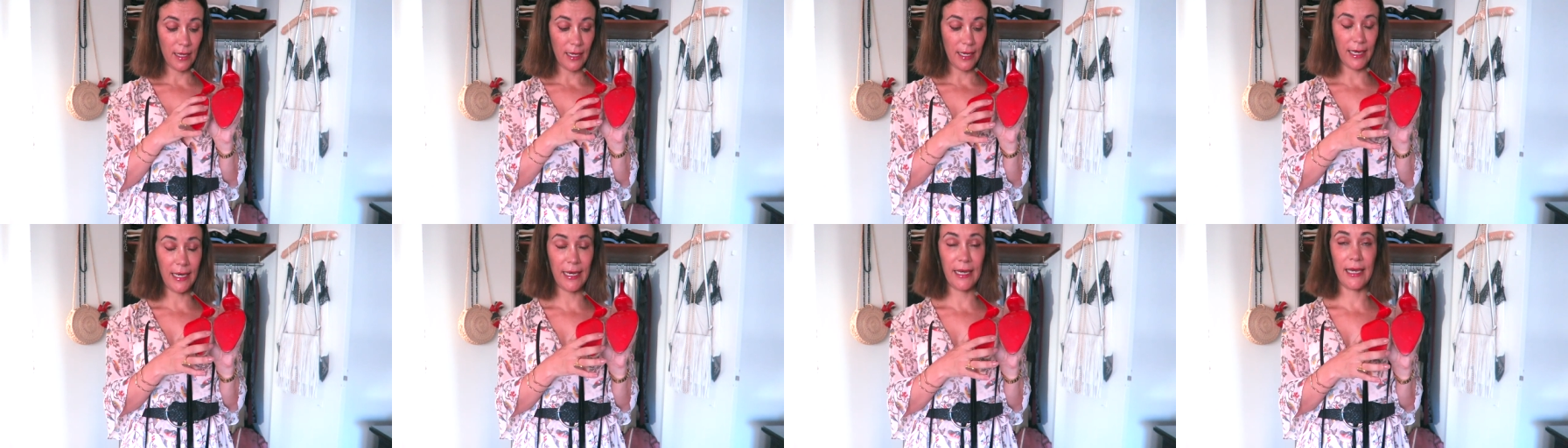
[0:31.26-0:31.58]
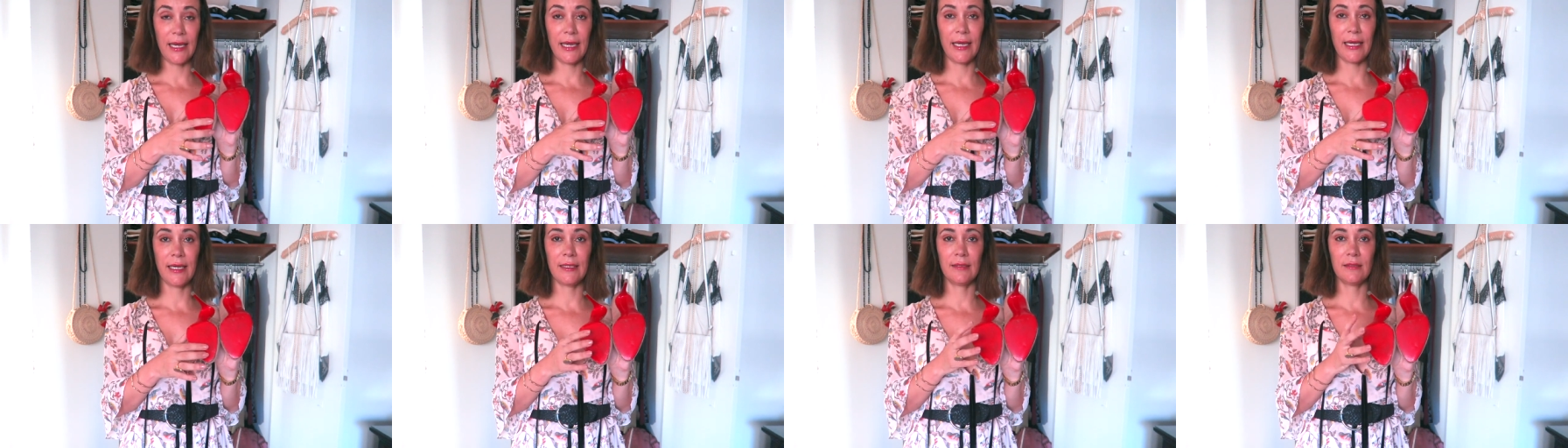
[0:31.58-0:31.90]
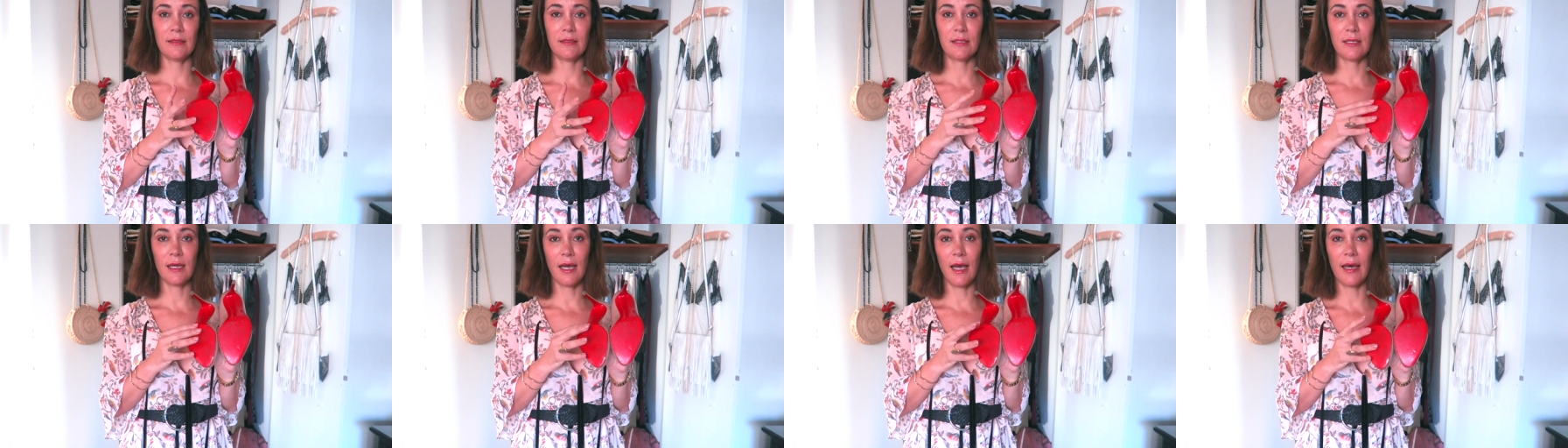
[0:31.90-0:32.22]

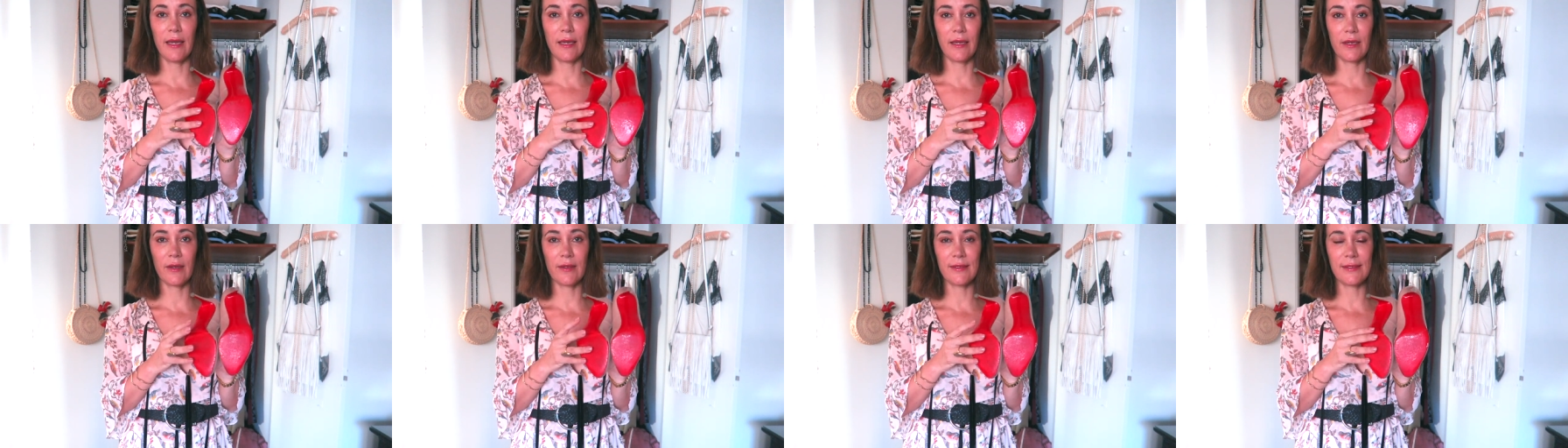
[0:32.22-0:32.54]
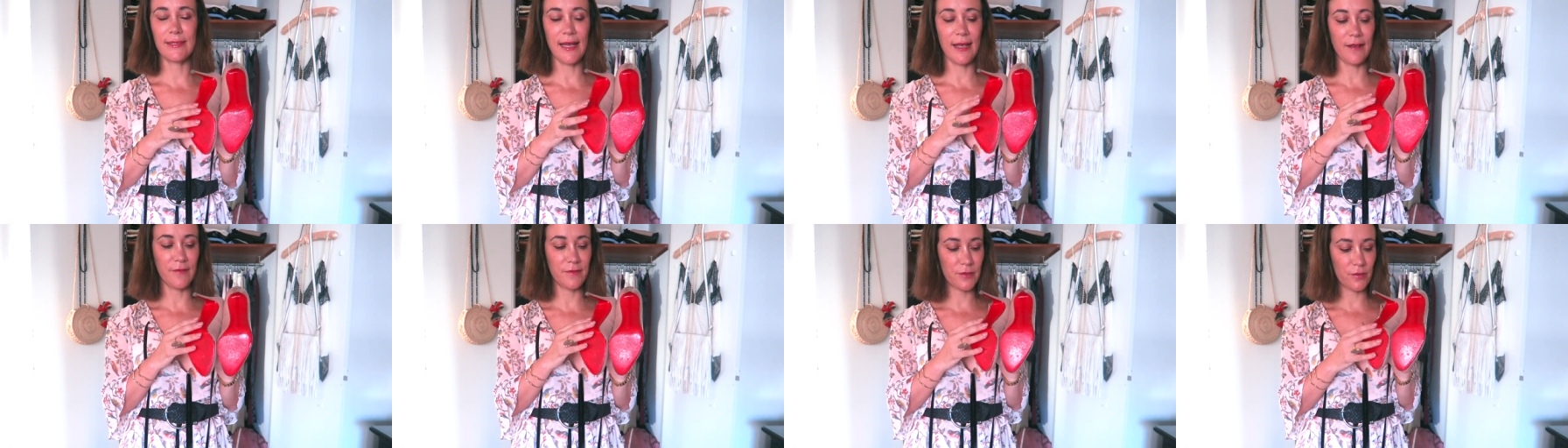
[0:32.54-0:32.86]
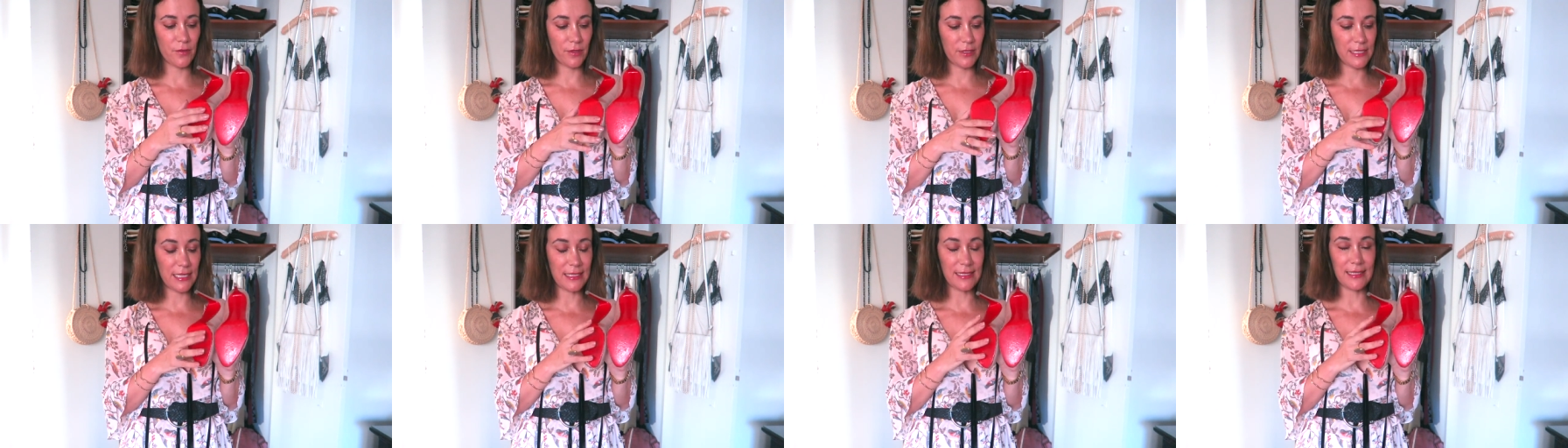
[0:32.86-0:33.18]
and add it yourself
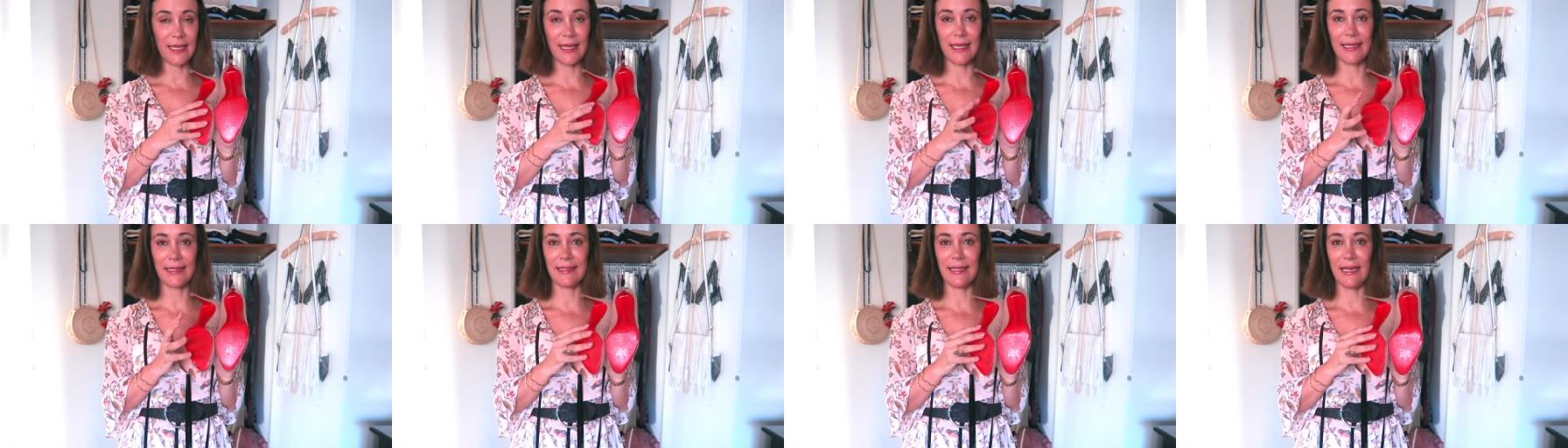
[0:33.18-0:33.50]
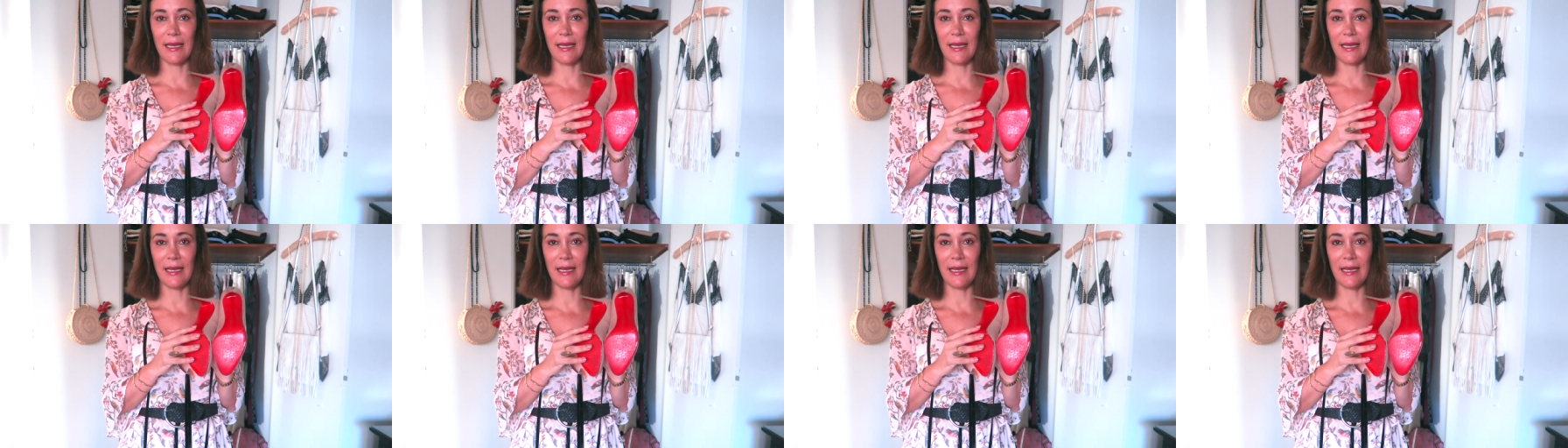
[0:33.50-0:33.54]
so it doesn't get